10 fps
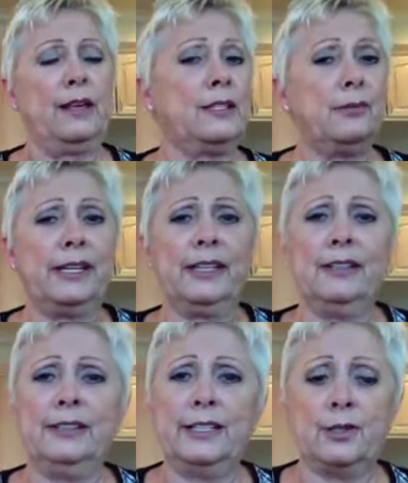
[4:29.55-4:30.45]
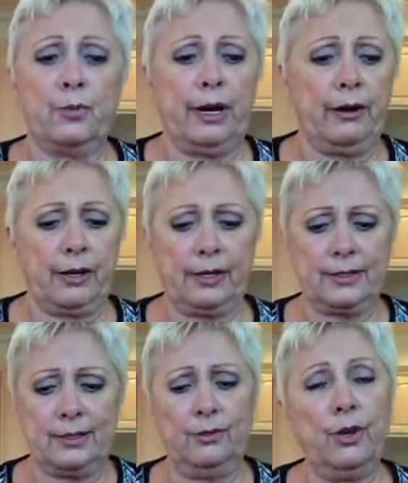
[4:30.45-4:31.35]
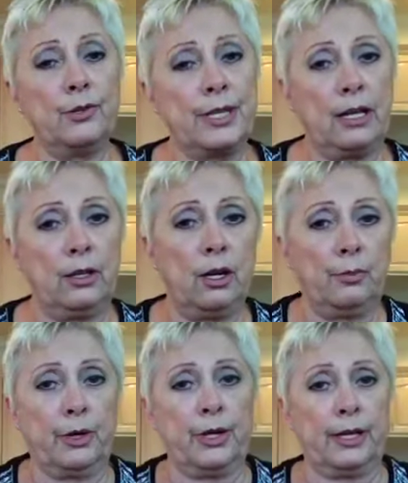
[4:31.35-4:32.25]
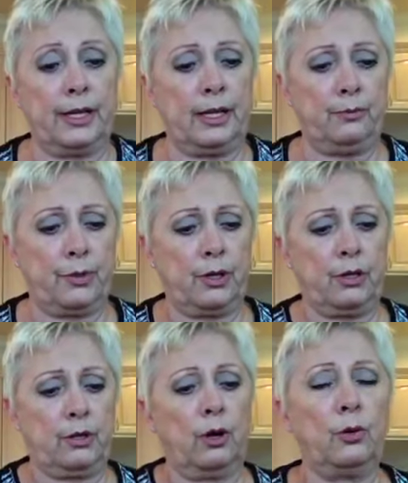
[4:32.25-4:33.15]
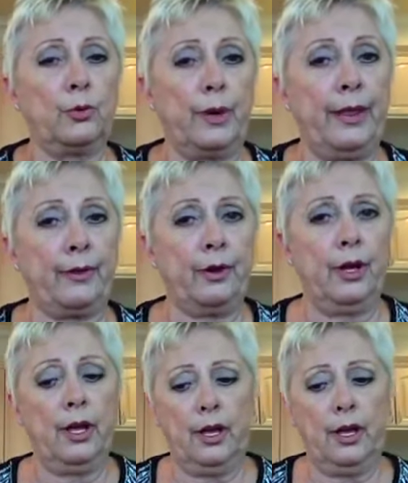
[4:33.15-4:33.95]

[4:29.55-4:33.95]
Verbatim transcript: So he can at least wear it because who knows how long we're going to keep cold weather